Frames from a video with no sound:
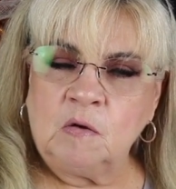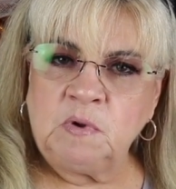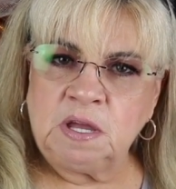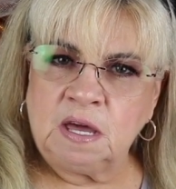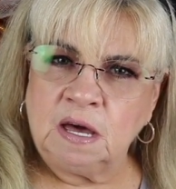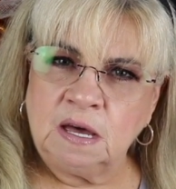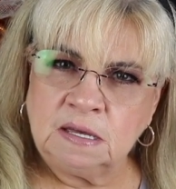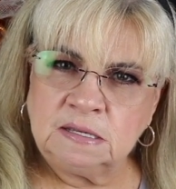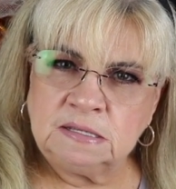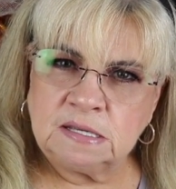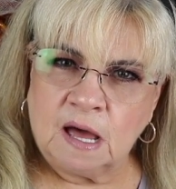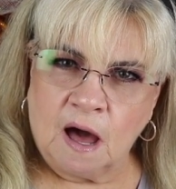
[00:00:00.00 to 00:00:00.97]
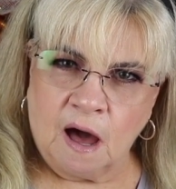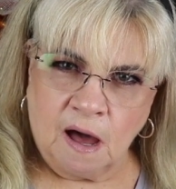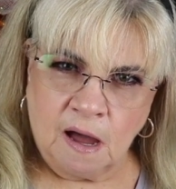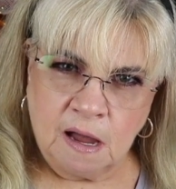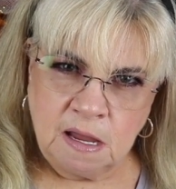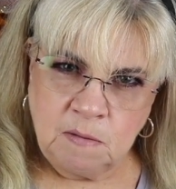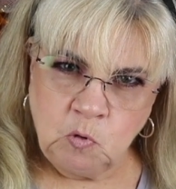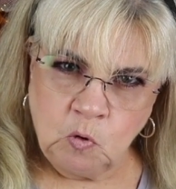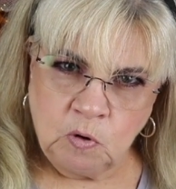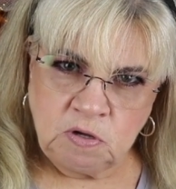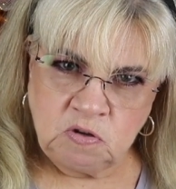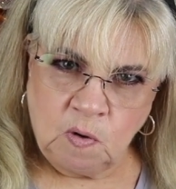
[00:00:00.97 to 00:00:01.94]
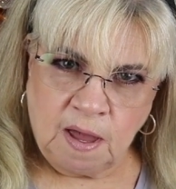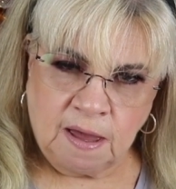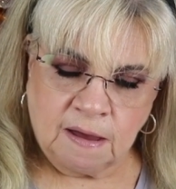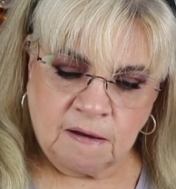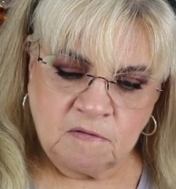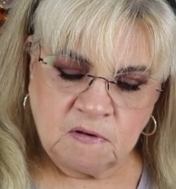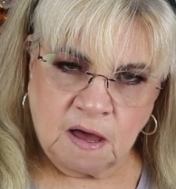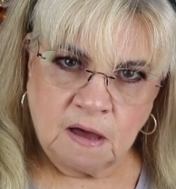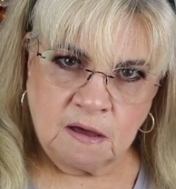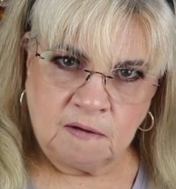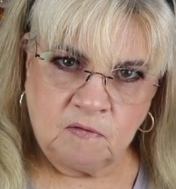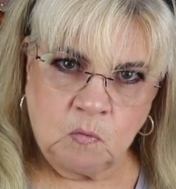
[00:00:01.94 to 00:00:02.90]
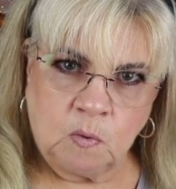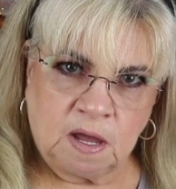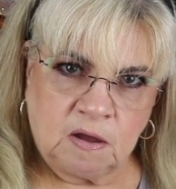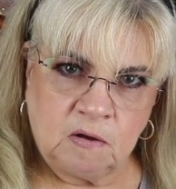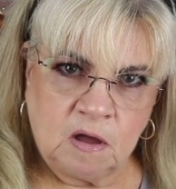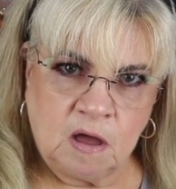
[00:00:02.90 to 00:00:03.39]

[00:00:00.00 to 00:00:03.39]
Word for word: Because I am going to have a giveaway